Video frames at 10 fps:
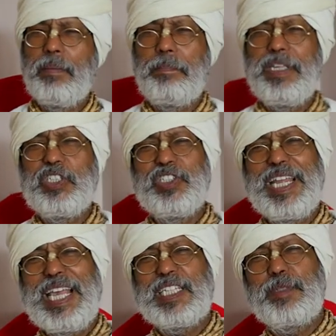
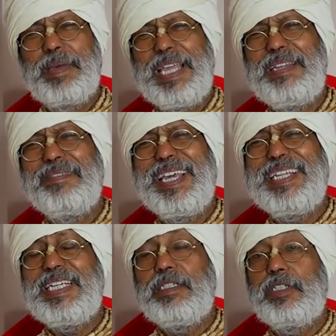business, very,
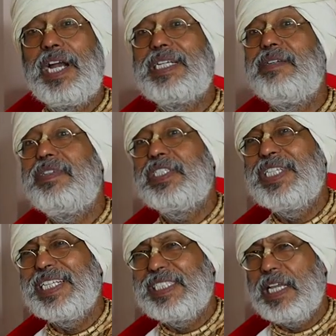very dirty
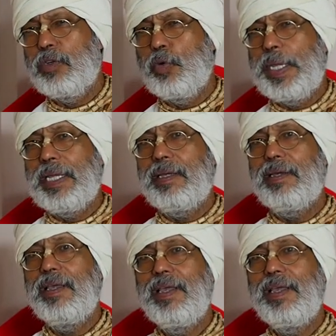business they are doing.